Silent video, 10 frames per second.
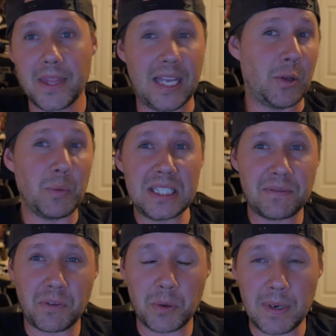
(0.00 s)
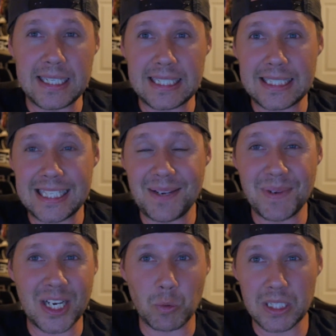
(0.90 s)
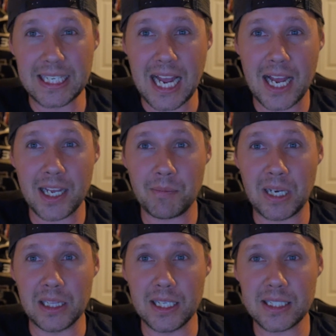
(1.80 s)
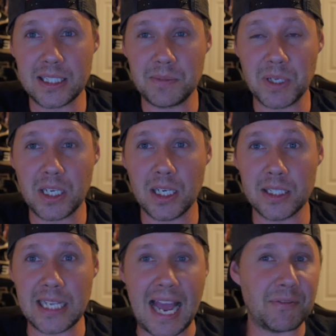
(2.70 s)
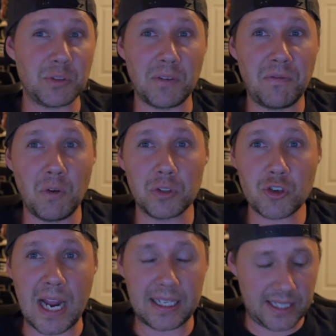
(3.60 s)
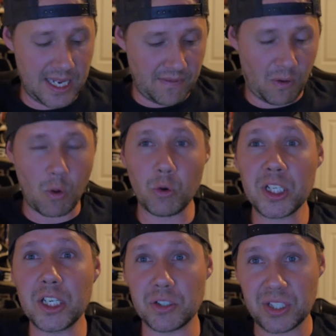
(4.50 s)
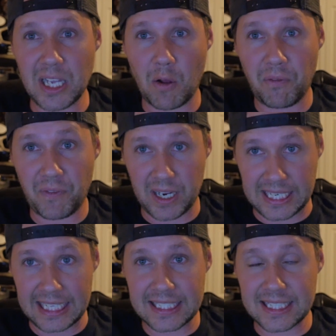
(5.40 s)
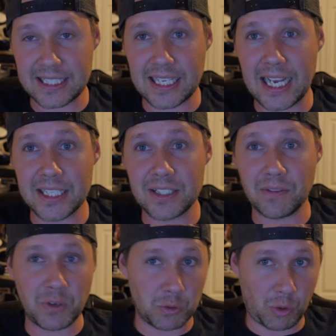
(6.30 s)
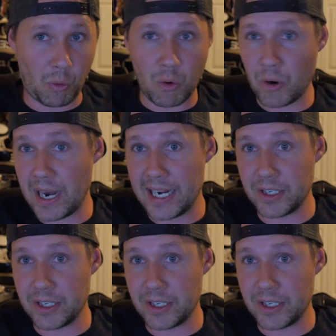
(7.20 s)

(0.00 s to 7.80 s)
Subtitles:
And the reason for a racing seat being really high on my list is because after a full track day of holding yourself against the sides of your door and